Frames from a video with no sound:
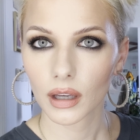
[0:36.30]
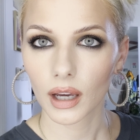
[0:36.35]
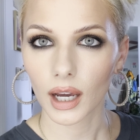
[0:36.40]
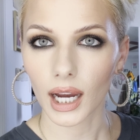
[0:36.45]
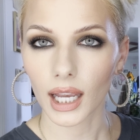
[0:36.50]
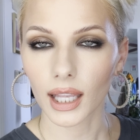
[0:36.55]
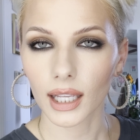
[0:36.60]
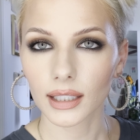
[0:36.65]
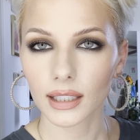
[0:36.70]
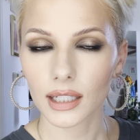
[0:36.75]

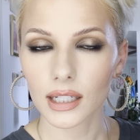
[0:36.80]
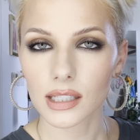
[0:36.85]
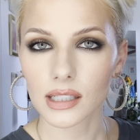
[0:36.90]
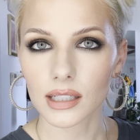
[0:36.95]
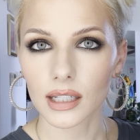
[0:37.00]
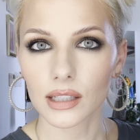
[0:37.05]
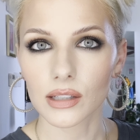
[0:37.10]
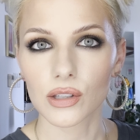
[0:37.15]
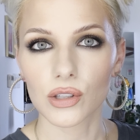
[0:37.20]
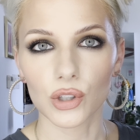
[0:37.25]
I like that it's
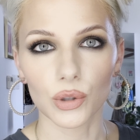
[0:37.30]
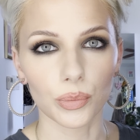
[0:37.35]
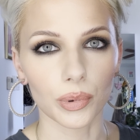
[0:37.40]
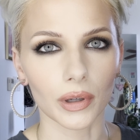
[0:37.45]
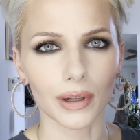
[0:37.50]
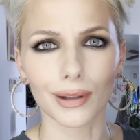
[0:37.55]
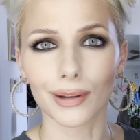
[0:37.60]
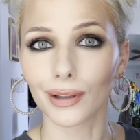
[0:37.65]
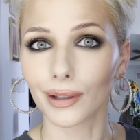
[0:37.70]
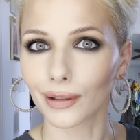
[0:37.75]
not super
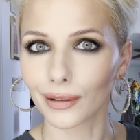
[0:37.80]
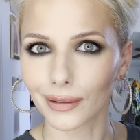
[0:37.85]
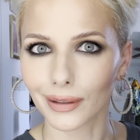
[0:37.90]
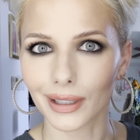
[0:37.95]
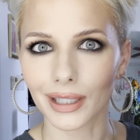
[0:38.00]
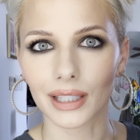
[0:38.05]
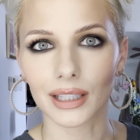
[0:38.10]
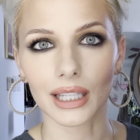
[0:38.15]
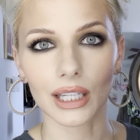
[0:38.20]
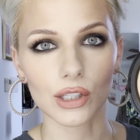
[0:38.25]

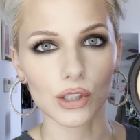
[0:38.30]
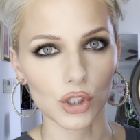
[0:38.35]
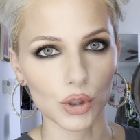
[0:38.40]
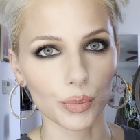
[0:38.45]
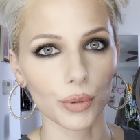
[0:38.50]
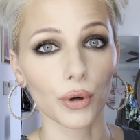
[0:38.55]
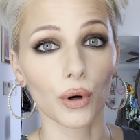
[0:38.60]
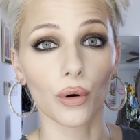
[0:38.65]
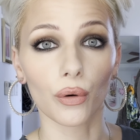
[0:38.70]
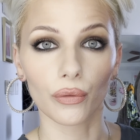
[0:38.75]
glittery and like
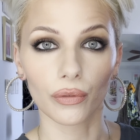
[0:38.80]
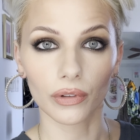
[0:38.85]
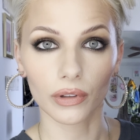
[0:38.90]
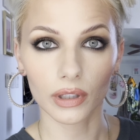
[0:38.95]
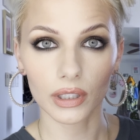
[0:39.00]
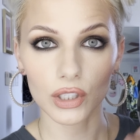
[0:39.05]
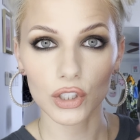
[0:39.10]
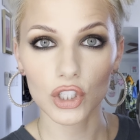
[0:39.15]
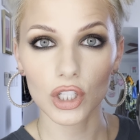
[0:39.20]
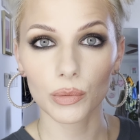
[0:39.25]
super
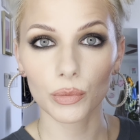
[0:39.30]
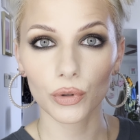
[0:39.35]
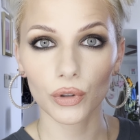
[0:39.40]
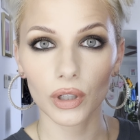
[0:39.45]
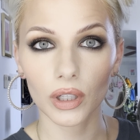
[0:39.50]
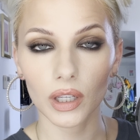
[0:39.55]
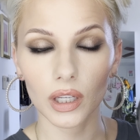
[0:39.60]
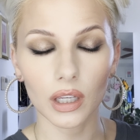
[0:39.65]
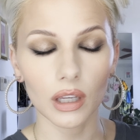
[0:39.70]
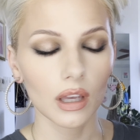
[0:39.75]
overly
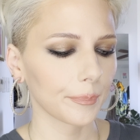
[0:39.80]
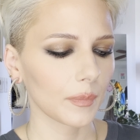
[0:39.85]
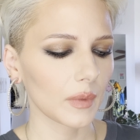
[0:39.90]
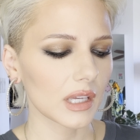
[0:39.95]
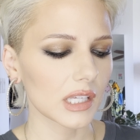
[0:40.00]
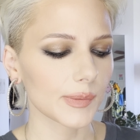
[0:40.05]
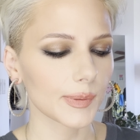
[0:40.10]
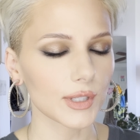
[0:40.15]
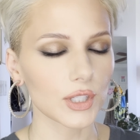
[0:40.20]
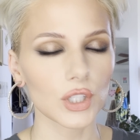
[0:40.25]
shimmery.
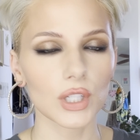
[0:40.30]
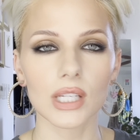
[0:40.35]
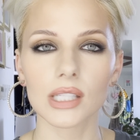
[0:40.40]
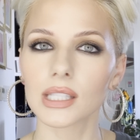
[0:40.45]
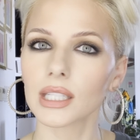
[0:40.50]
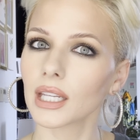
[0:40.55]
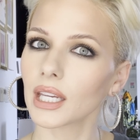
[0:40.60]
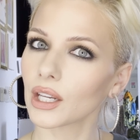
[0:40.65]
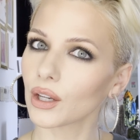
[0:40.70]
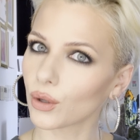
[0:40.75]
Especially as I
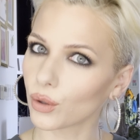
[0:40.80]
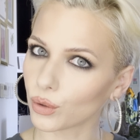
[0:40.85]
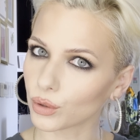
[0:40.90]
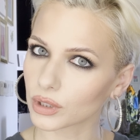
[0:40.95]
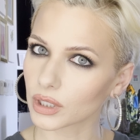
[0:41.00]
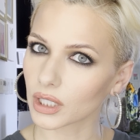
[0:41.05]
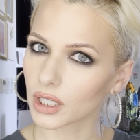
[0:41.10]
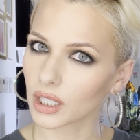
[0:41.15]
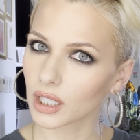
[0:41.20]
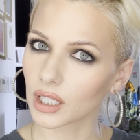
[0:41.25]
get
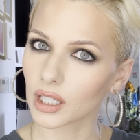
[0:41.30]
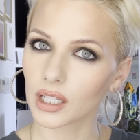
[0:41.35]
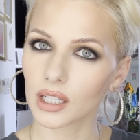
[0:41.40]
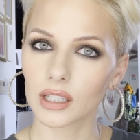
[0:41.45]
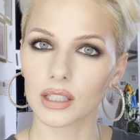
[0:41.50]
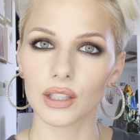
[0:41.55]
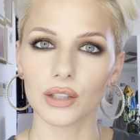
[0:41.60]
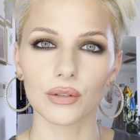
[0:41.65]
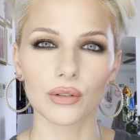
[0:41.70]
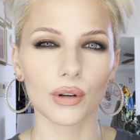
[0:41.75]
older,
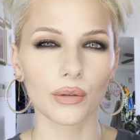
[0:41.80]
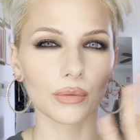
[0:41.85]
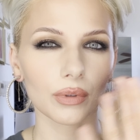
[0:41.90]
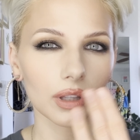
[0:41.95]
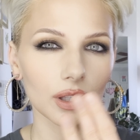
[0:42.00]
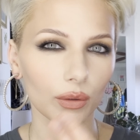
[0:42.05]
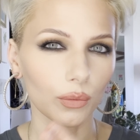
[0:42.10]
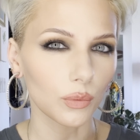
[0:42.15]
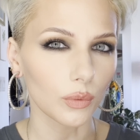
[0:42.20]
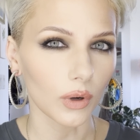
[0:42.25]
you don't
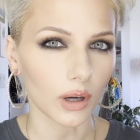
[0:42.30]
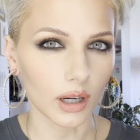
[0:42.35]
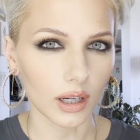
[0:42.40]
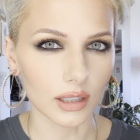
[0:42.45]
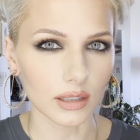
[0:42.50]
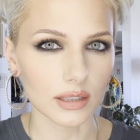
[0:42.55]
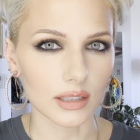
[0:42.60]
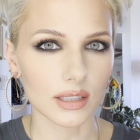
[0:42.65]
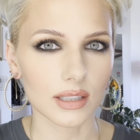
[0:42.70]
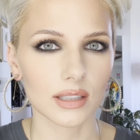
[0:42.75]
really
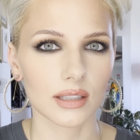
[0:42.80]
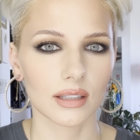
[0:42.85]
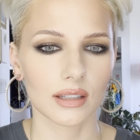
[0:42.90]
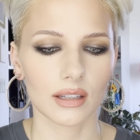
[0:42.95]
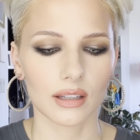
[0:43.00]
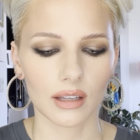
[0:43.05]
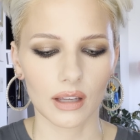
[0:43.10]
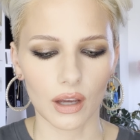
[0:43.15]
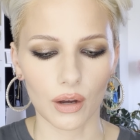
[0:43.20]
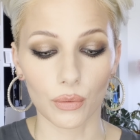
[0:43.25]
want
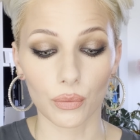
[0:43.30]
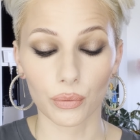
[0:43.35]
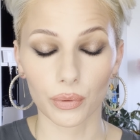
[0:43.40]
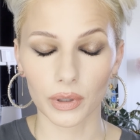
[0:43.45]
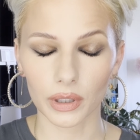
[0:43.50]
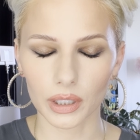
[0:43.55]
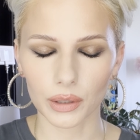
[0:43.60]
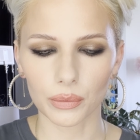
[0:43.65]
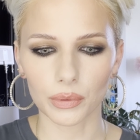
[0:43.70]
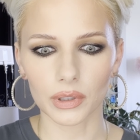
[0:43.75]
a
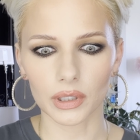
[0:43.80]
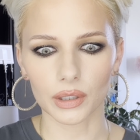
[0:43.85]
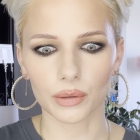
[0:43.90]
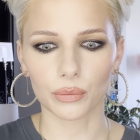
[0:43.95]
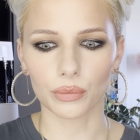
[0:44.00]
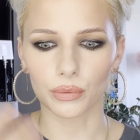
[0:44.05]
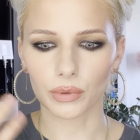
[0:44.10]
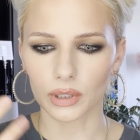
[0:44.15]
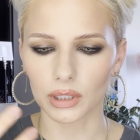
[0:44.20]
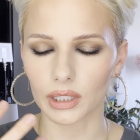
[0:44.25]

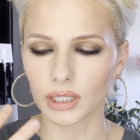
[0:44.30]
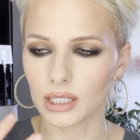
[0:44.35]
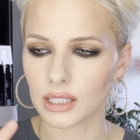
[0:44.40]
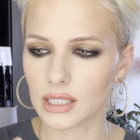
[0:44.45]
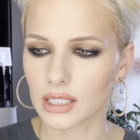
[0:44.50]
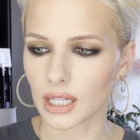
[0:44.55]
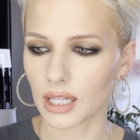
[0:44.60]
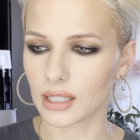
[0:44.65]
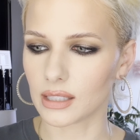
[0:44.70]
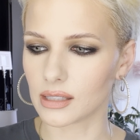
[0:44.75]
really
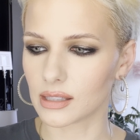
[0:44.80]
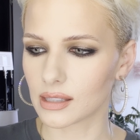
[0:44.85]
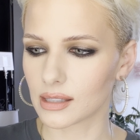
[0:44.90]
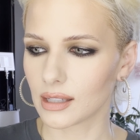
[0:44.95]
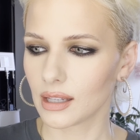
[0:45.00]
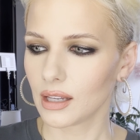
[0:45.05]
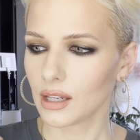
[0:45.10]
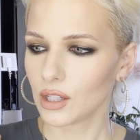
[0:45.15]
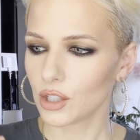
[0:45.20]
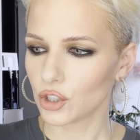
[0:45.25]
intense
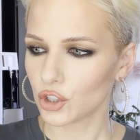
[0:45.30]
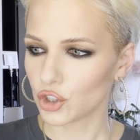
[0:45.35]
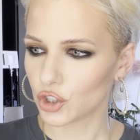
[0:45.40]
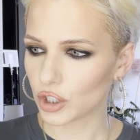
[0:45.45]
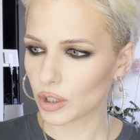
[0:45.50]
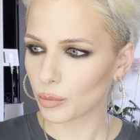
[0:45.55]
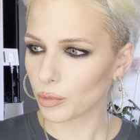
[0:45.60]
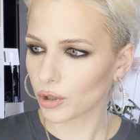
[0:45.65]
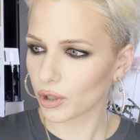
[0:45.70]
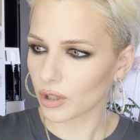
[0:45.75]

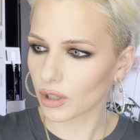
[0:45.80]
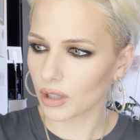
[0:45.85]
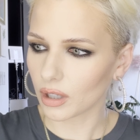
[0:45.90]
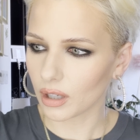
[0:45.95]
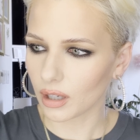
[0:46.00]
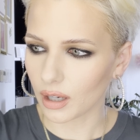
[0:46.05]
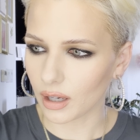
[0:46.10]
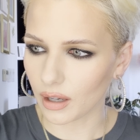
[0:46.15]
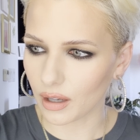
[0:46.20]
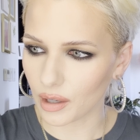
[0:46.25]

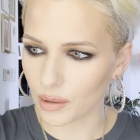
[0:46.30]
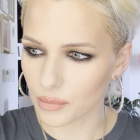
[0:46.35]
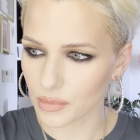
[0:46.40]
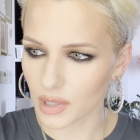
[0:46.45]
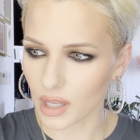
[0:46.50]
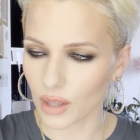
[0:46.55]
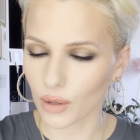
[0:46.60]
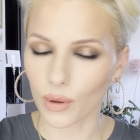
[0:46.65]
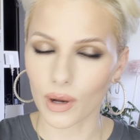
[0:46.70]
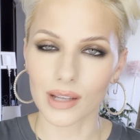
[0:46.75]
shimmer.
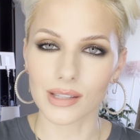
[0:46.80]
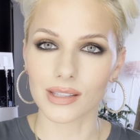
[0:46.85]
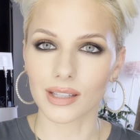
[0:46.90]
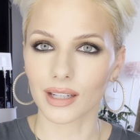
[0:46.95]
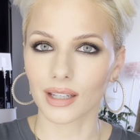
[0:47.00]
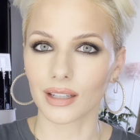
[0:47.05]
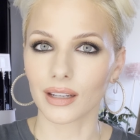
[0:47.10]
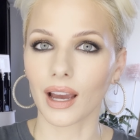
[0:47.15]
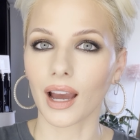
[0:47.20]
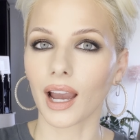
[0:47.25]
Otherwise it
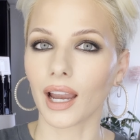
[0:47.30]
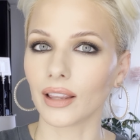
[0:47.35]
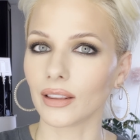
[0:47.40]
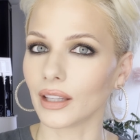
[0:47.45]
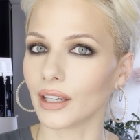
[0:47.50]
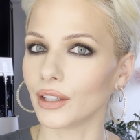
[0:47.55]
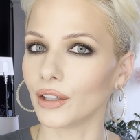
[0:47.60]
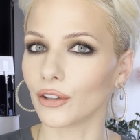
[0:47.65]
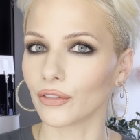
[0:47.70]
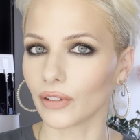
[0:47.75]
can
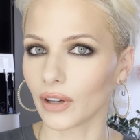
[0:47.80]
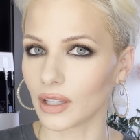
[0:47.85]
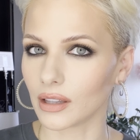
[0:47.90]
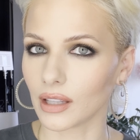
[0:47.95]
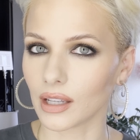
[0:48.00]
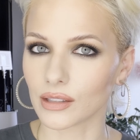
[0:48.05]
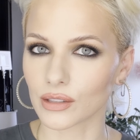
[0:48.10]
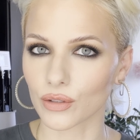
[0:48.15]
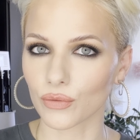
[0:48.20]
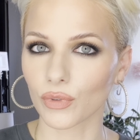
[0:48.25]
highlight your fine
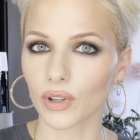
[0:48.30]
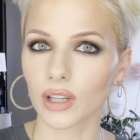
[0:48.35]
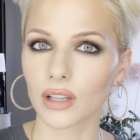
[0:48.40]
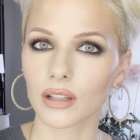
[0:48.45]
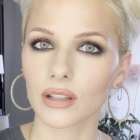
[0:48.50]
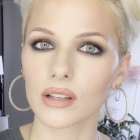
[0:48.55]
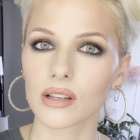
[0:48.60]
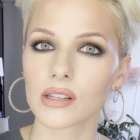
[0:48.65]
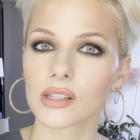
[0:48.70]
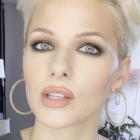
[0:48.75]
lines and
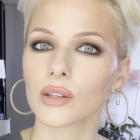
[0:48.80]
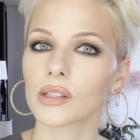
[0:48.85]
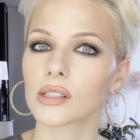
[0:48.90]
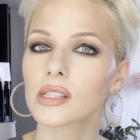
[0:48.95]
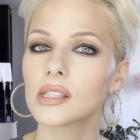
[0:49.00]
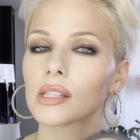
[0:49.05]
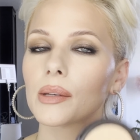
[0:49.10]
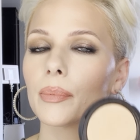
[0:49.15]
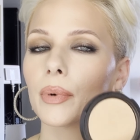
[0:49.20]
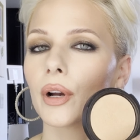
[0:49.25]
wrinkles. So this
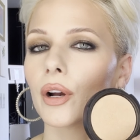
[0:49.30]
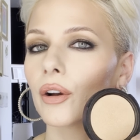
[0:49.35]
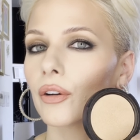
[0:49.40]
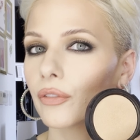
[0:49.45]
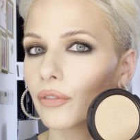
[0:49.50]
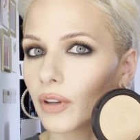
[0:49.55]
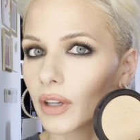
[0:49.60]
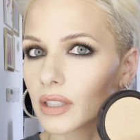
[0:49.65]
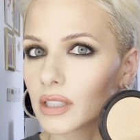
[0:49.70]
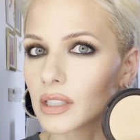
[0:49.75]
is a
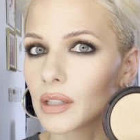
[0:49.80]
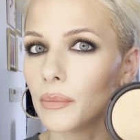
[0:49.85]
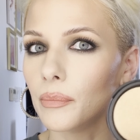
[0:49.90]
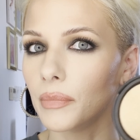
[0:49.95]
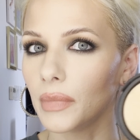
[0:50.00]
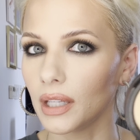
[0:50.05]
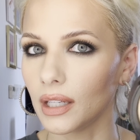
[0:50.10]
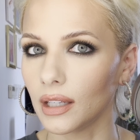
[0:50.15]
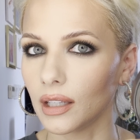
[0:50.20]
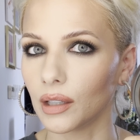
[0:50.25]
perfect
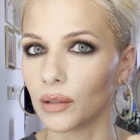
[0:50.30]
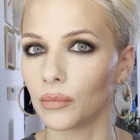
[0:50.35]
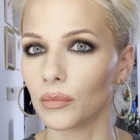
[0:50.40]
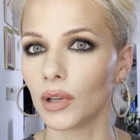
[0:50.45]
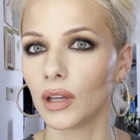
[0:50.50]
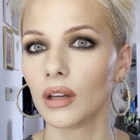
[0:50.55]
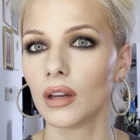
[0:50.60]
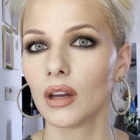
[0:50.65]
medium.